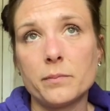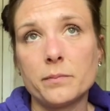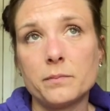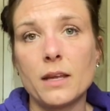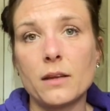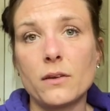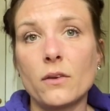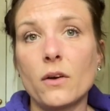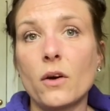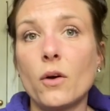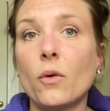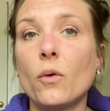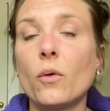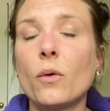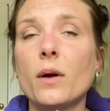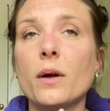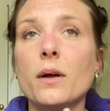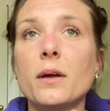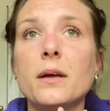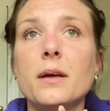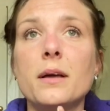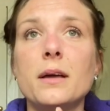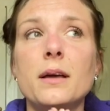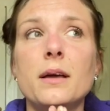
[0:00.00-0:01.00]
So
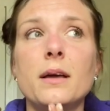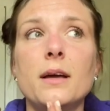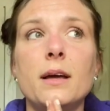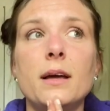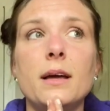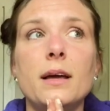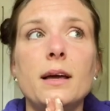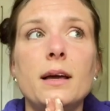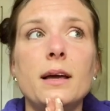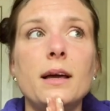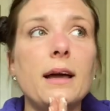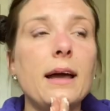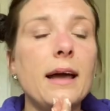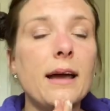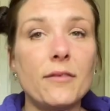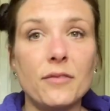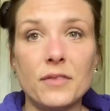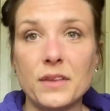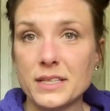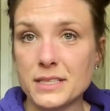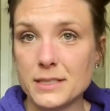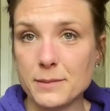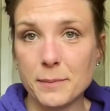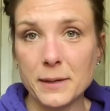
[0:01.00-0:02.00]
if
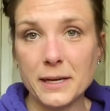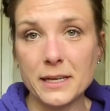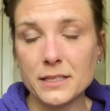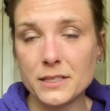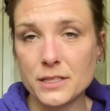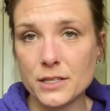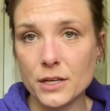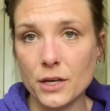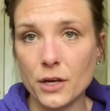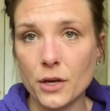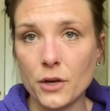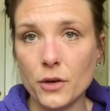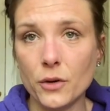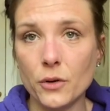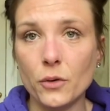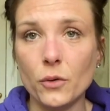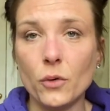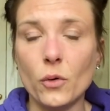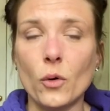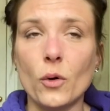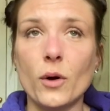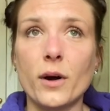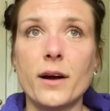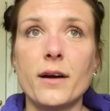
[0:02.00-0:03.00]
this speaks to you,
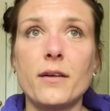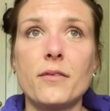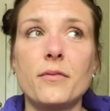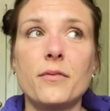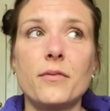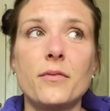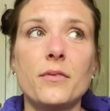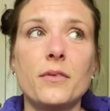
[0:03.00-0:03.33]
or if